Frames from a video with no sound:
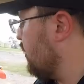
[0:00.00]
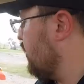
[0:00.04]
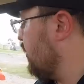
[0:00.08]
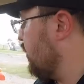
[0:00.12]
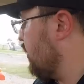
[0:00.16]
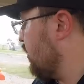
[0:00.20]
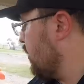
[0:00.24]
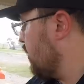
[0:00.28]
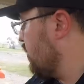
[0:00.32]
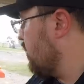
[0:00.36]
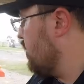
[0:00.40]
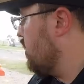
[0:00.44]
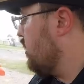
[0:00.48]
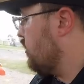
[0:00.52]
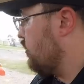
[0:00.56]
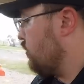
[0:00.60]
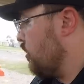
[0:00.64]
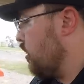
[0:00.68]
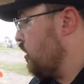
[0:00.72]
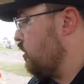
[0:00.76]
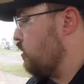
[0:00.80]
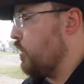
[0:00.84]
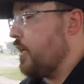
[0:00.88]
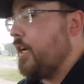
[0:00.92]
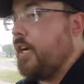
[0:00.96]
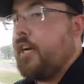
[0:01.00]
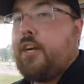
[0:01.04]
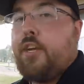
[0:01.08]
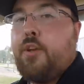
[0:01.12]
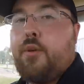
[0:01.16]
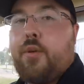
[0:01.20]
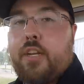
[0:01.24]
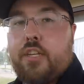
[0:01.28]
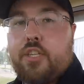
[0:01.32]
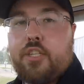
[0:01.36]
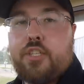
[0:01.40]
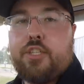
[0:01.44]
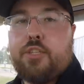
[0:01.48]
your throttle here.
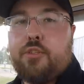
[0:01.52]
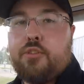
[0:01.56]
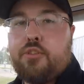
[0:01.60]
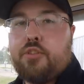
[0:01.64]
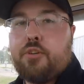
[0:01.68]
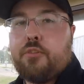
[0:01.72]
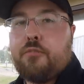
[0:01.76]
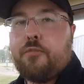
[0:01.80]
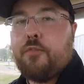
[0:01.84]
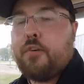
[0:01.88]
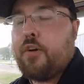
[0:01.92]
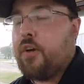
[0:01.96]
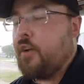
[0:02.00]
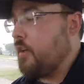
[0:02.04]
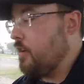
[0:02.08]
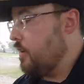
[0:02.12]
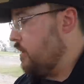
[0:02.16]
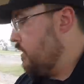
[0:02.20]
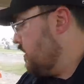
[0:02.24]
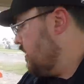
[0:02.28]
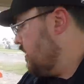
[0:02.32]
You can just use your foot